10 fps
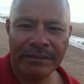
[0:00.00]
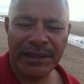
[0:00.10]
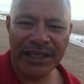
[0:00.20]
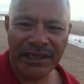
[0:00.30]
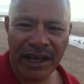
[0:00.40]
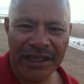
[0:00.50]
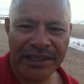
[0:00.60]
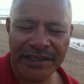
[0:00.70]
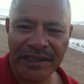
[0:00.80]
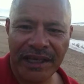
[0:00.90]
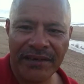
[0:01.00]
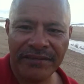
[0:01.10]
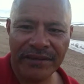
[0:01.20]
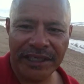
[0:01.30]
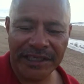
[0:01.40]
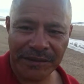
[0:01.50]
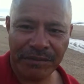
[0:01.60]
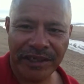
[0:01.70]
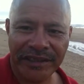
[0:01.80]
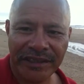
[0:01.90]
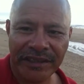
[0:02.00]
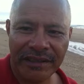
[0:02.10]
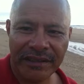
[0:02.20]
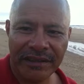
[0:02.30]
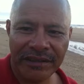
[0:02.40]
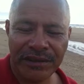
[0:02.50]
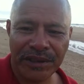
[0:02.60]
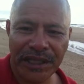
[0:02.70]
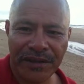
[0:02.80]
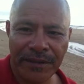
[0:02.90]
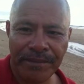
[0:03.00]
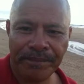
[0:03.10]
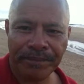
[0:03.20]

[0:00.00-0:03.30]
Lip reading: Being kind is love expressed to another.